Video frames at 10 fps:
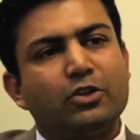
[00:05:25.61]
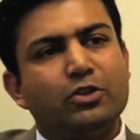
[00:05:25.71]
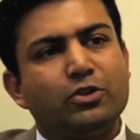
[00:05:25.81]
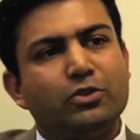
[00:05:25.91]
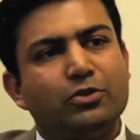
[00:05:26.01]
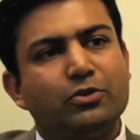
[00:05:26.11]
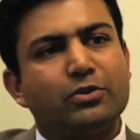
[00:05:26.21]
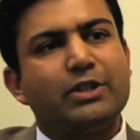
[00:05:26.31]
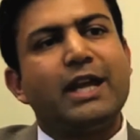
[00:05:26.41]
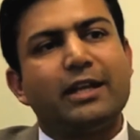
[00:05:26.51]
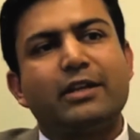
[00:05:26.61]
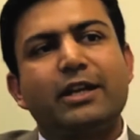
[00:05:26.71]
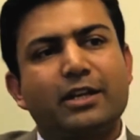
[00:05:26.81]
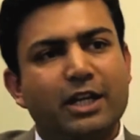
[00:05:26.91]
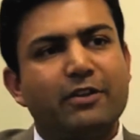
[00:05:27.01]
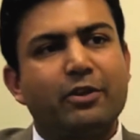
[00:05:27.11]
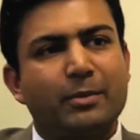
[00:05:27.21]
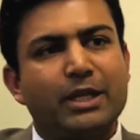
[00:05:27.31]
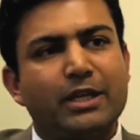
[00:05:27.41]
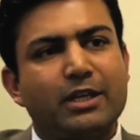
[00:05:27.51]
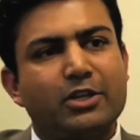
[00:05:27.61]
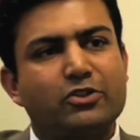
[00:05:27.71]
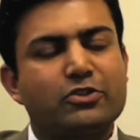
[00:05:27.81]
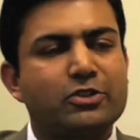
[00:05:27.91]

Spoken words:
to the anti-craving medications.